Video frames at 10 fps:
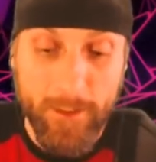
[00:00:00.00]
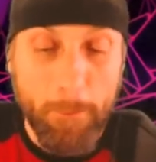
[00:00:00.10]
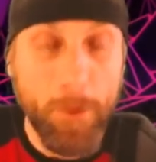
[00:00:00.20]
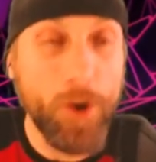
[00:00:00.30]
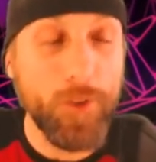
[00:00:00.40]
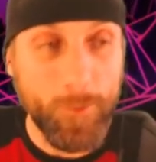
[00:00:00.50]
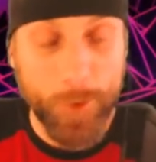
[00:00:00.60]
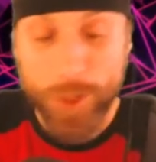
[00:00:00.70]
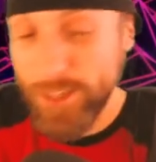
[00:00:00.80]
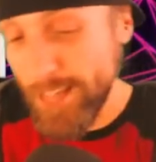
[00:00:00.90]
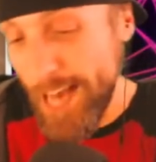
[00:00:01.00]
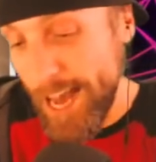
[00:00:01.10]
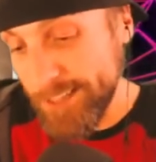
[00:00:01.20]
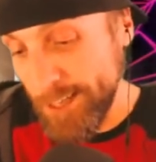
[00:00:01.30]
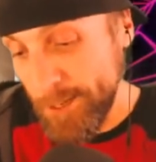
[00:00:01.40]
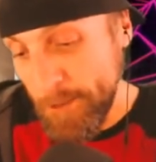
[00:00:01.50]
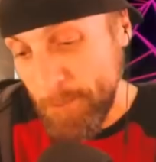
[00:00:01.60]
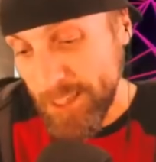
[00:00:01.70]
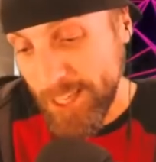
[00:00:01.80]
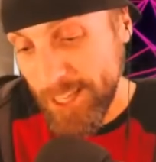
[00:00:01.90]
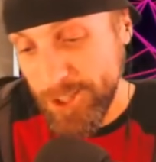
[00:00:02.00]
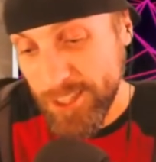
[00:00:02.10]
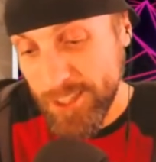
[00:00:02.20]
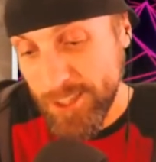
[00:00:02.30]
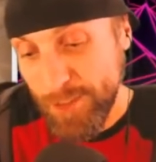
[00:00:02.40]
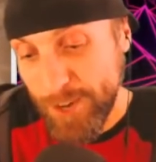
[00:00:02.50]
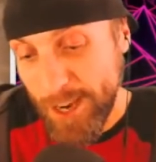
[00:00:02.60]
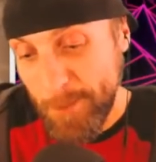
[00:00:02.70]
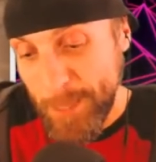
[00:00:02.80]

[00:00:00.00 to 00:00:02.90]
Boom. What do you think of that? Interesting stuff, right?